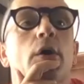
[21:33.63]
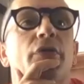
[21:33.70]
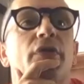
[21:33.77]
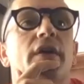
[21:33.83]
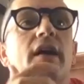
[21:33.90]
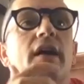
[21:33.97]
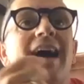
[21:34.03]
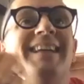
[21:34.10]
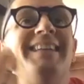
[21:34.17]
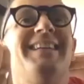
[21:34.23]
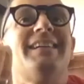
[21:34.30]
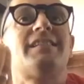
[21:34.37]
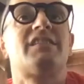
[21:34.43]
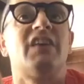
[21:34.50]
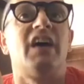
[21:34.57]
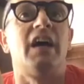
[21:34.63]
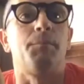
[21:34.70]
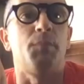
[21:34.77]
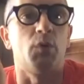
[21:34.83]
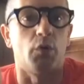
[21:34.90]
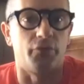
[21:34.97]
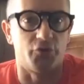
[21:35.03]
the
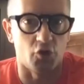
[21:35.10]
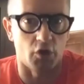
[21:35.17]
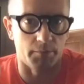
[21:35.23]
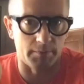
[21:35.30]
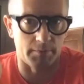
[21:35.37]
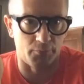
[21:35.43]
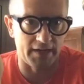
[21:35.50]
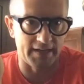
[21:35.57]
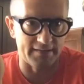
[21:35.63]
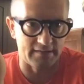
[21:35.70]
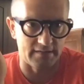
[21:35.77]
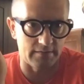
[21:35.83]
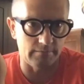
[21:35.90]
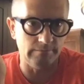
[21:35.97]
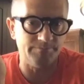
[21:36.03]
unexcitement of German brands.